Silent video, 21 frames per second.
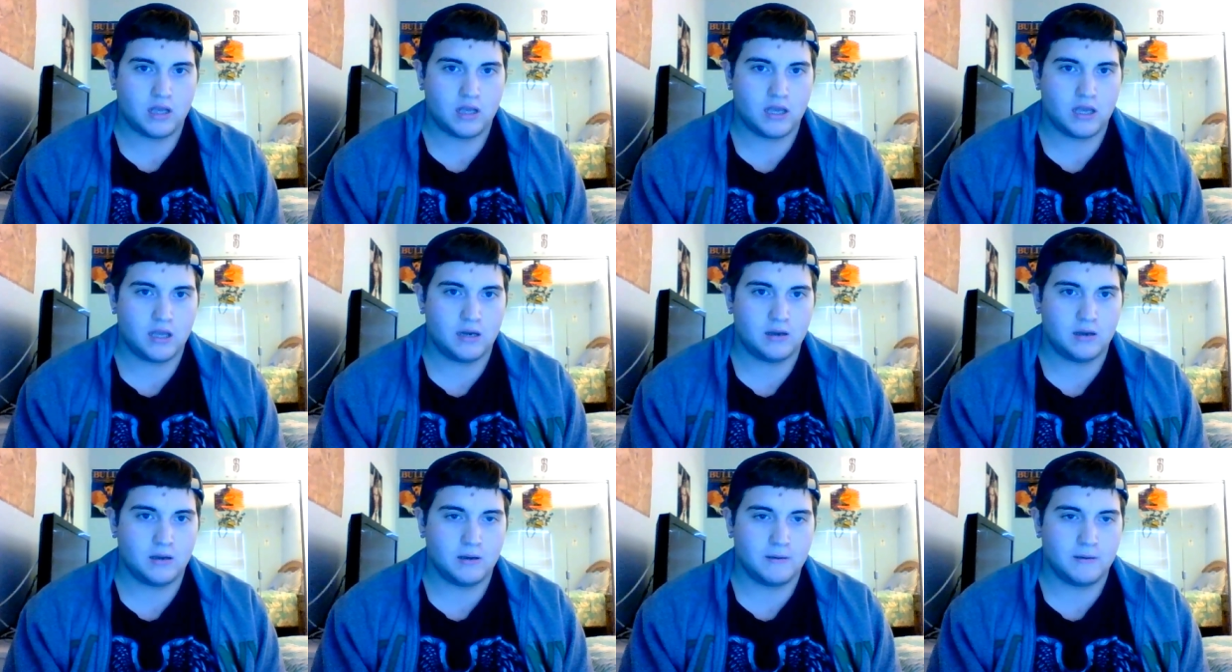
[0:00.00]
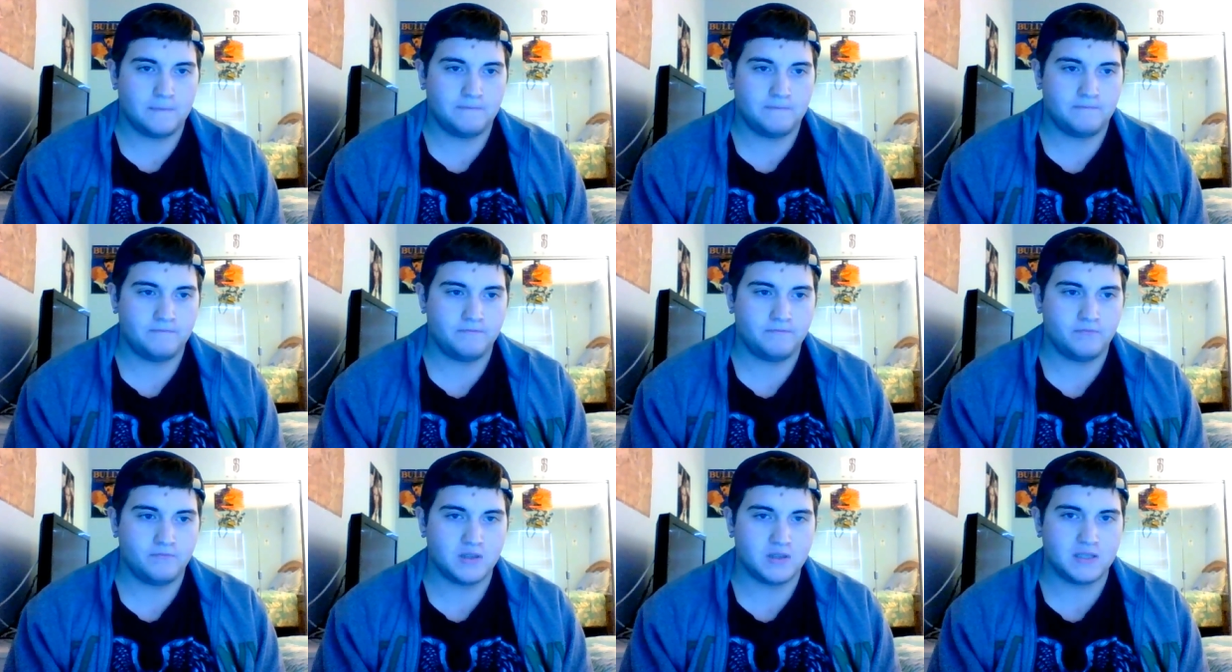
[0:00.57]
in um,
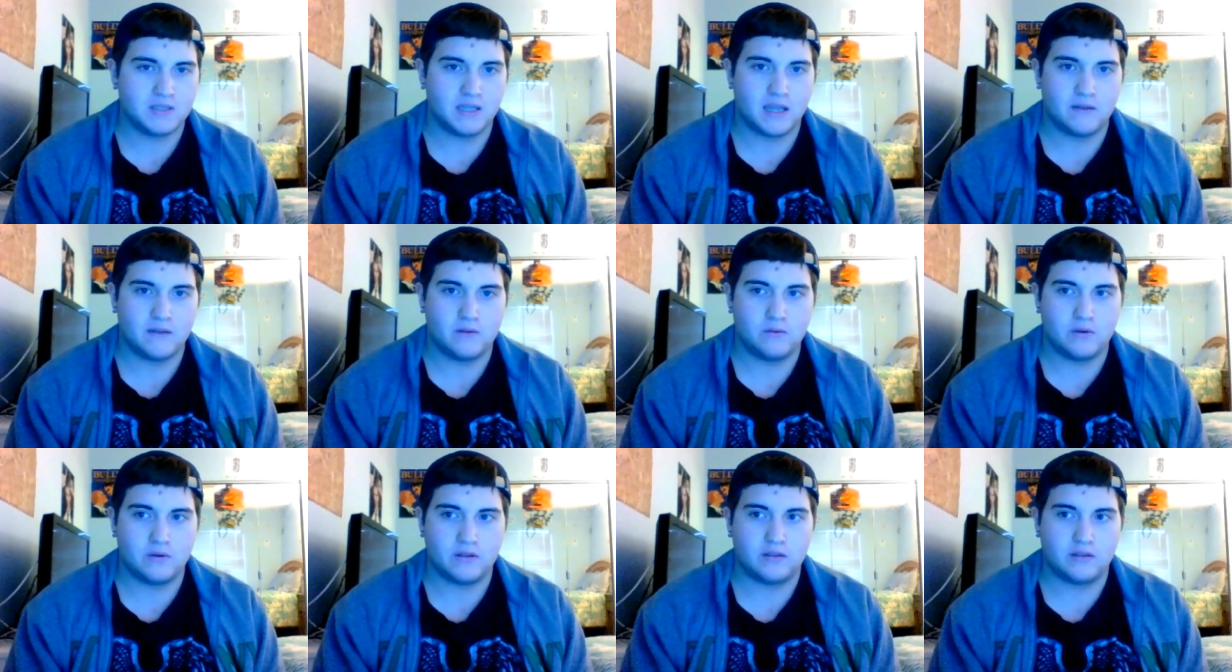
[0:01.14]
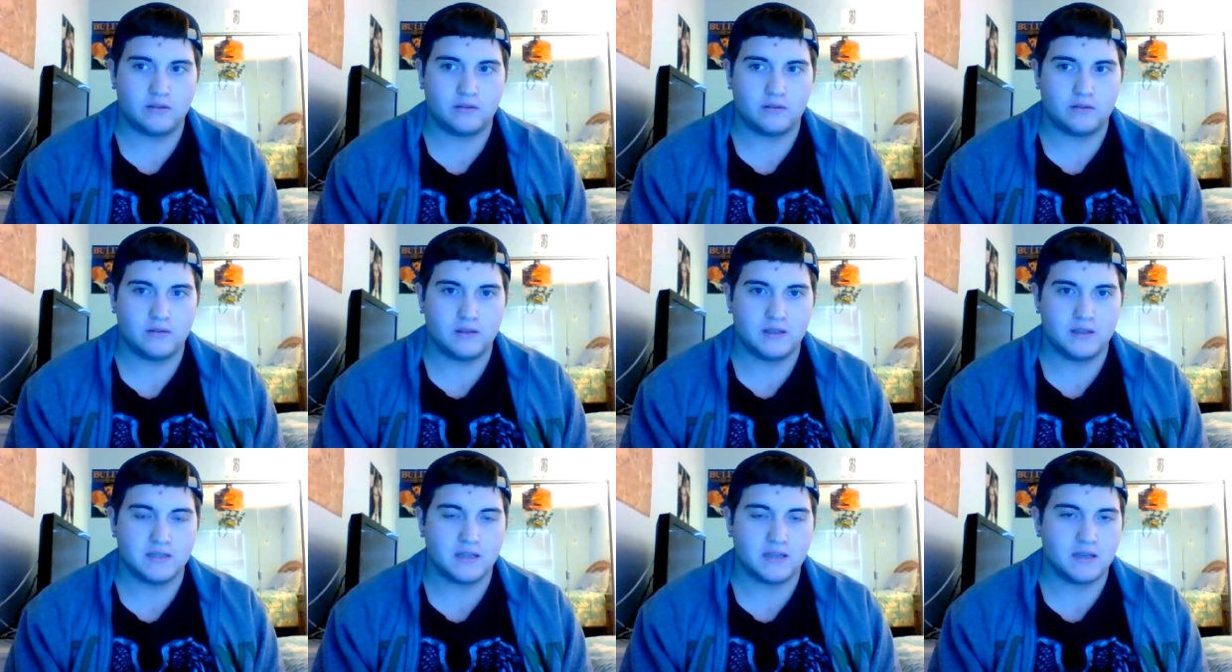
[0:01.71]
wrestling heaven
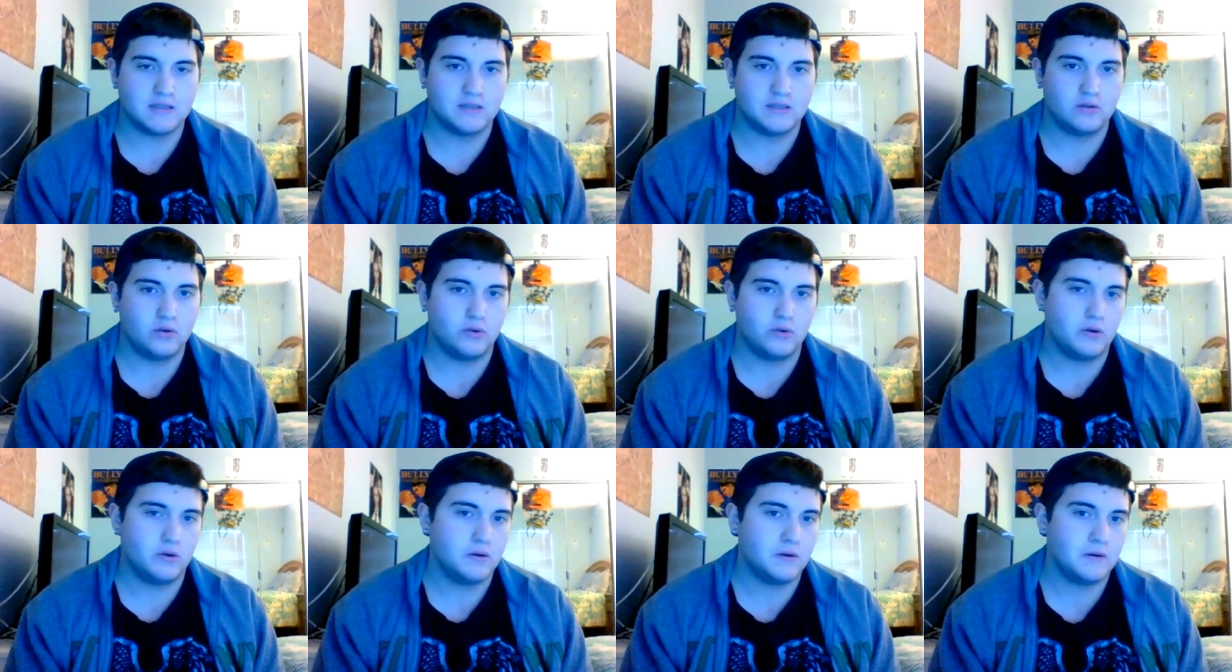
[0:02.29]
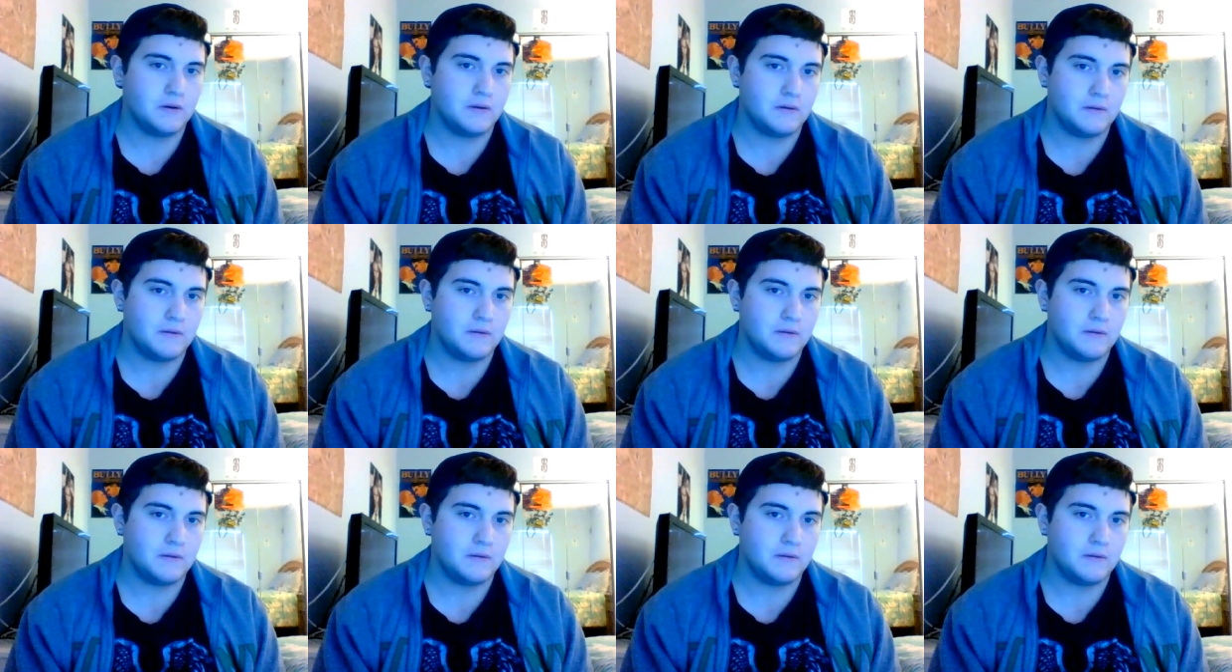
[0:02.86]
with his cousin Owen.